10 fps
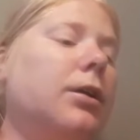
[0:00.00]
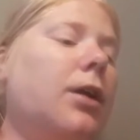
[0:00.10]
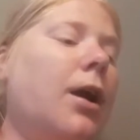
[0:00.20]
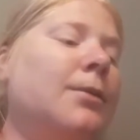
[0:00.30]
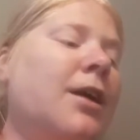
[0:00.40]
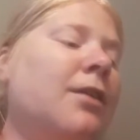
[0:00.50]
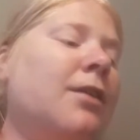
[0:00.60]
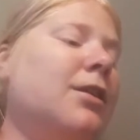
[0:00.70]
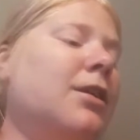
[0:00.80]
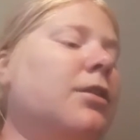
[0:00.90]
Come
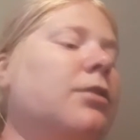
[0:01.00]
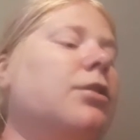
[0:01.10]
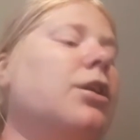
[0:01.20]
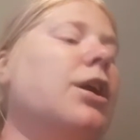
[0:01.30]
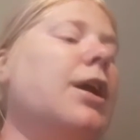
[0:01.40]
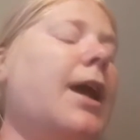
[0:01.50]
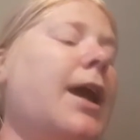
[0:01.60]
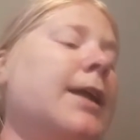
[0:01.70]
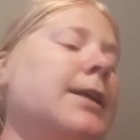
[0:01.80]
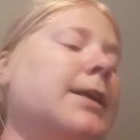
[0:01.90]
downstairs
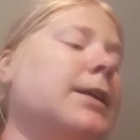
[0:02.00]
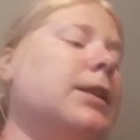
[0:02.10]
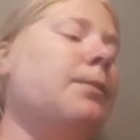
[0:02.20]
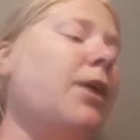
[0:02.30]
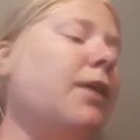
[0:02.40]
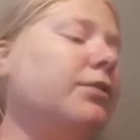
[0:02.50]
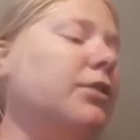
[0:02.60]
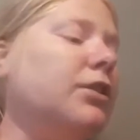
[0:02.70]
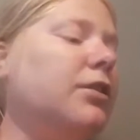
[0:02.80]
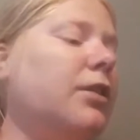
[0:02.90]
and eat some
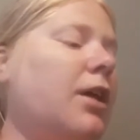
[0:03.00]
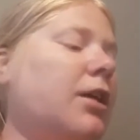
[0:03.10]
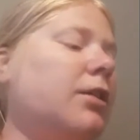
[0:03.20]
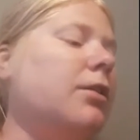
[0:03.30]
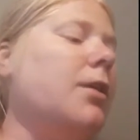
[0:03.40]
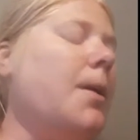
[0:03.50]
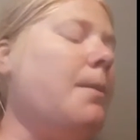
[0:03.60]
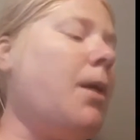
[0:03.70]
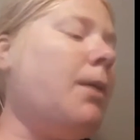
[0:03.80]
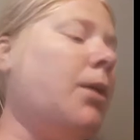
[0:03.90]
breakfast, says
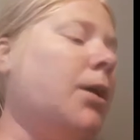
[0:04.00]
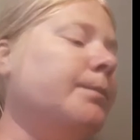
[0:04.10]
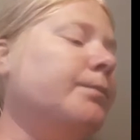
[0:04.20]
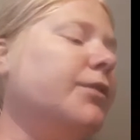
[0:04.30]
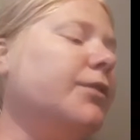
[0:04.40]
my mom.